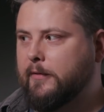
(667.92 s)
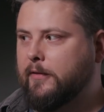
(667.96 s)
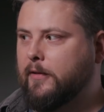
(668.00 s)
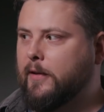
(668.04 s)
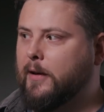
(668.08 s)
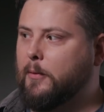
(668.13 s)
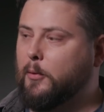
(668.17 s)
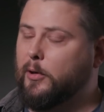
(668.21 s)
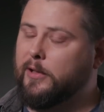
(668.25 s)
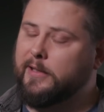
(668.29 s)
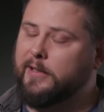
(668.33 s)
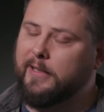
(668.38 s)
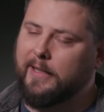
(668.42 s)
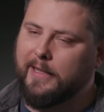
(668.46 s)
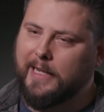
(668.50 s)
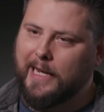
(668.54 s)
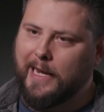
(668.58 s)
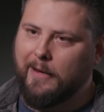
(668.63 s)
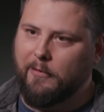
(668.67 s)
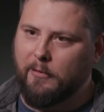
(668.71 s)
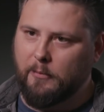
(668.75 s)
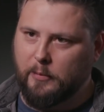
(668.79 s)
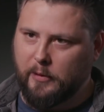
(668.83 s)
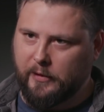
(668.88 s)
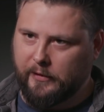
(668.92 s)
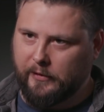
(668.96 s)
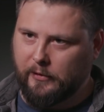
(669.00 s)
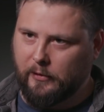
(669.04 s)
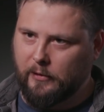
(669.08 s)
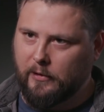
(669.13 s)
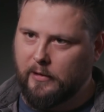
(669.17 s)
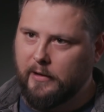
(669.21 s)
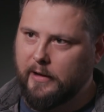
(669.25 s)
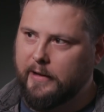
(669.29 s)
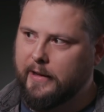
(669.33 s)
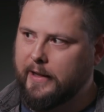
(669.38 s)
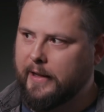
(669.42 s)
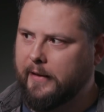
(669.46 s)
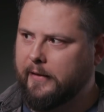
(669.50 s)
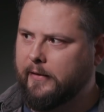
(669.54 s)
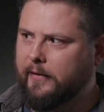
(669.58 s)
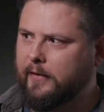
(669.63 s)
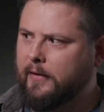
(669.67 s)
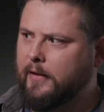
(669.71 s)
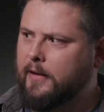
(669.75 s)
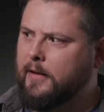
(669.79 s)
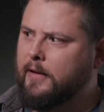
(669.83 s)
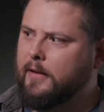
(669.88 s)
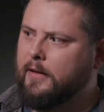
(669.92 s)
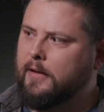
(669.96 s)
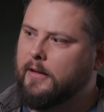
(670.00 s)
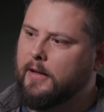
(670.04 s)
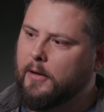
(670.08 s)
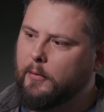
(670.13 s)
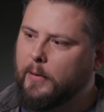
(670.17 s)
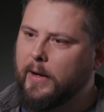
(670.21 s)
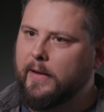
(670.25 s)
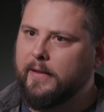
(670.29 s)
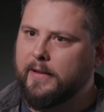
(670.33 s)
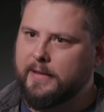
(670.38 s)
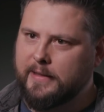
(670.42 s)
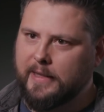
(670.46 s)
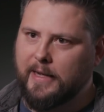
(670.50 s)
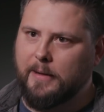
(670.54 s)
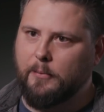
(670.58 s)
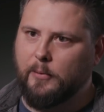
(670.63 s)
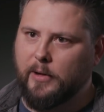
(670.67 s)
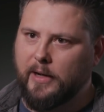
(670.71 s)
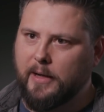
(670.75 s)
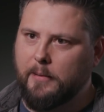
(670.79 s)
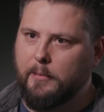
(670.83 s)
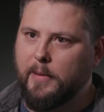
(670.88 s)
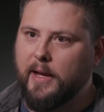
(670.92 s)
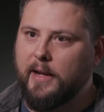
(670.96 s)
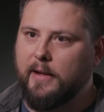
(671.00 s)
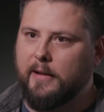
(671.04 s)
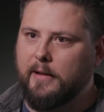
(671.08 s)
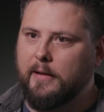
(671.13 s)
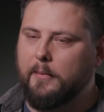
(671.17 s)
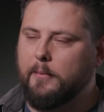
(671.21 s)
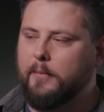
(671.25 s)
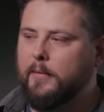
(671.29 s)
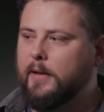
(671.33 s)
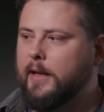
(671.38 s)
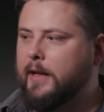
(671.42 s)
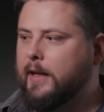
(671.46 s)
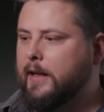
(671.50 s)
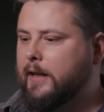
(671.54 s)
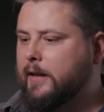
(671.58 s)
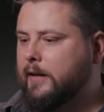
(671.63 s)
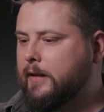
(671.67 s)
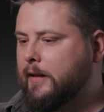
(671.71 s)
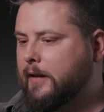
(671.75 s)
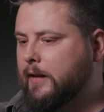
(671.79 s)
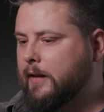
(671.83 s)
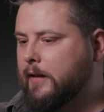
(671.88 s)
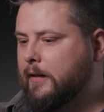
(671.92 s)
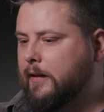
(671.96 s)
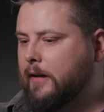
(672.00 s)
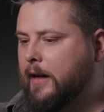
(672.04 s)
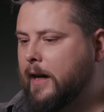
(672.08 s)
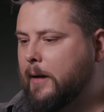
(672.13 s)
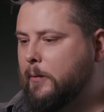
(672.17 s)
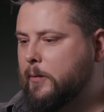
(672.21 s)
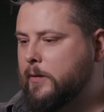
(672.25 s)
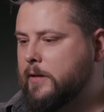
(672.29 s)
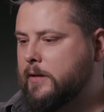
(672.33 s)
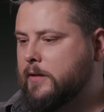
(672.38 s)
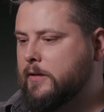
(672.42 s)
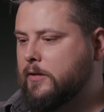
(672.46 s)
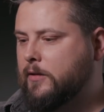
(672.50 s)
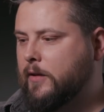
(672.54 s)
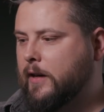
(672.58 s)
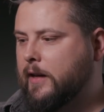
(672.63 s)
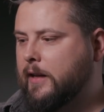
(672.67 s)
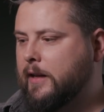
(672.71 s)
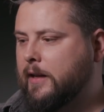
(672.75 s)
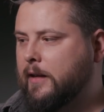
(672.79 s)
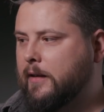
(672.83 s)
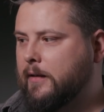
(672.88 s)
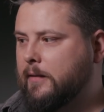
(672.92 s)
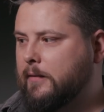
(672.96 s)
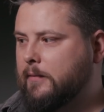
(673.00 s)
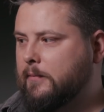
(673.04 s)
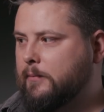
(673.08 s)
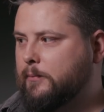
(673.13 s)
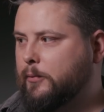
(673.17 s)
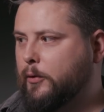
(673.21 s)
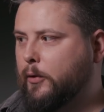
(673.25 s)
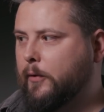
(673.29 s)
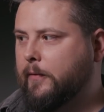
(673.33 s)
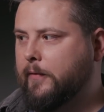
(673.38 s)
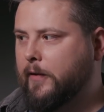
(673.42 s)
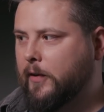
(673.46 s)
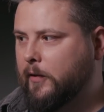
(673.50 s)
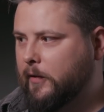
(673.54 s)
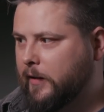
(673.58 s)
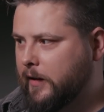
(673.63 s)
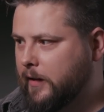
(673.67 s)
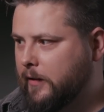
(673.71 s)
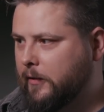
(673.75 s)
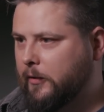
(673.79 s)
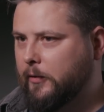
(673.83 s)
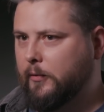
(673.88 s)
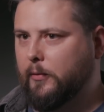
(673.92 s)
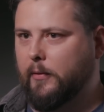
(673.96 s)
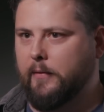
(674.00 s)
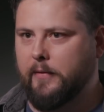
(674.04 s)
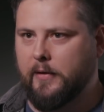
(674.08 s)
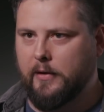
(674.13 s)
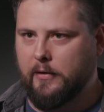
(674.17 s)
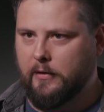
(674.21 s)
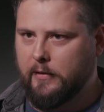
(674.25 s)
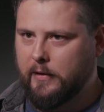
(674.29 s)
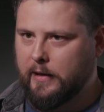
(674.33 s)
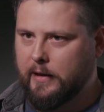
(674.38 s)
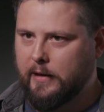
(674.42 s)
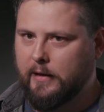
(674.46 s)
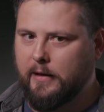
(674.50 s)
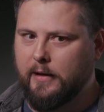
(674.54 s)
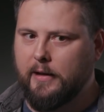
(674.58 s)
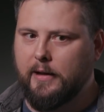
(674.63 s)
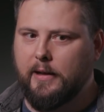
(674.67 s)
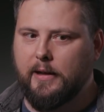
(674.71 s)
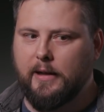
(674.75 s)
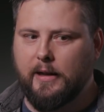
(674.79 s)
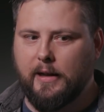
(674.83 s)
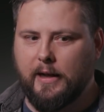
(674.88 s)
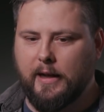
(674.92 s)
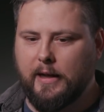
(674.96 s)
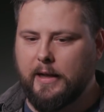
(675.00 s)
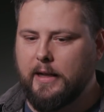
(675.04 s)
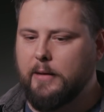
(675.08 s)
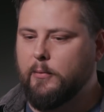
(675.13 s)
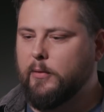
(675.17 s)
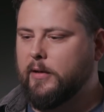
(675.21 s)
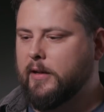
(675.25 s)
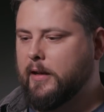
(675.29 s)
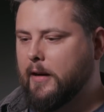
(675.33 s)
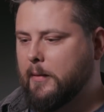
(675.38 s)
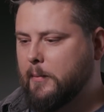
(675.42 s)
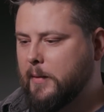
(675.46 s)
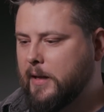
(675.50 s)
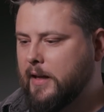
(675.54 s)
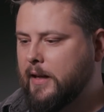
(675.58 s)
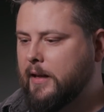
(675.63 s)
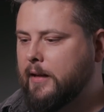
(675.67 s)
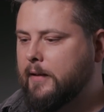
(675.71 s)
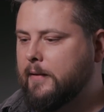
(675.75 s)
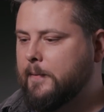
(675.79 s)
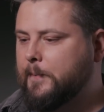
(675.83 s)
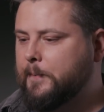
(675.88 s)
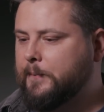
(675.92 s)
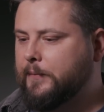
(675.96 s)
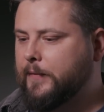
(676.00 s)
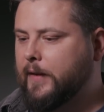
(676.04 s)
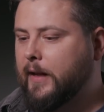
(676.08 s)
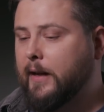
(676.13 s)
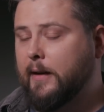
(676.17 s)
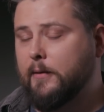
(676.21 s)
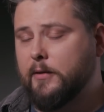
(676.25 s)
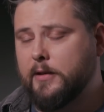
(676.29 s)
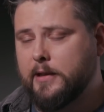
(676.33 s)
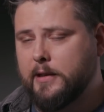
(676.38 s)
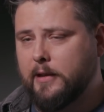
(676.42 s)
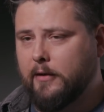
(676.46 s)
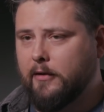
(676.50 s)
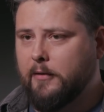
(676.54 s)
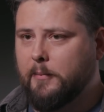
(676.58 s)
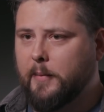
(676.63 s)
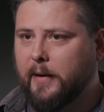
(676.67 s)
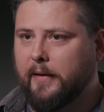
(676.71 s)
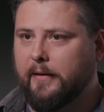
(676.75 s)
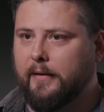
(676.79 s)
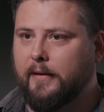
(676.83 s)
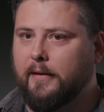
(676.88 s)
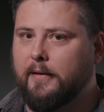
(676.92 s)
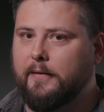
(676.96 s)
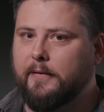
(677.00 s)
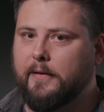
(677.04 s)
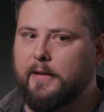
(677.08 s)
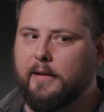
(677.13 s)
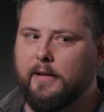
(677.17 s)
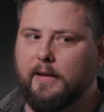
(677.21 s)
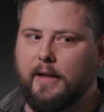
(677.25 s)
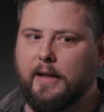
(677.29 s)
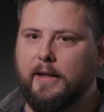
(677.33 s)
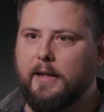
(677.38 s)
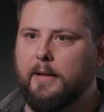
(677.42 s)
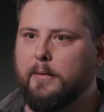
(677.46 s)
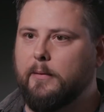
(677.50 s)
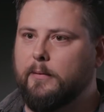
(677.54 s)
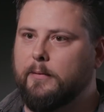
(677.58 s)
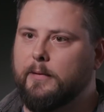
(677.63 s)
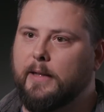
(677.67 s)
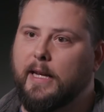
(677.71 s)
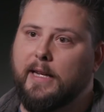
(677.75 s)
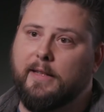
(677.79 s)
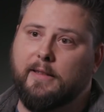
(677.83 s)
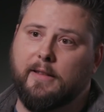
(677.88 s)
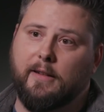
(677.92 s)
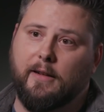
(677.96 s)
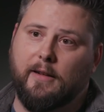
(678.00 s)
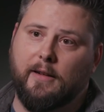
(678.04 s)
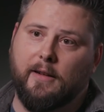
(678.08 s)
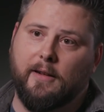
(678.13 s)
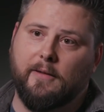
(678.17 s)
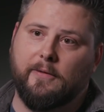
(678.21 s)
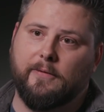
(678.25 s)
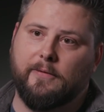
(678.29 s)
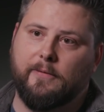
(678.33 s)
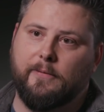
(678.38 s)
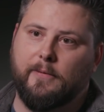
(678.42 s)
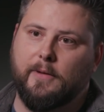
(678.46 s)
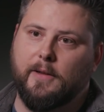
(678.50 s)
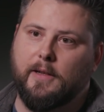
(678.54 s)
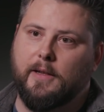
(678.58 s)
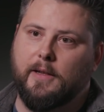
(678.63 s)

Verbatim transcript: before, I worked at a comic book store, and that's around the time when I met him, and uh, I was trying to get portfolios reviewed, and and he would come in and I would show him my stuff, and and he liked it enough.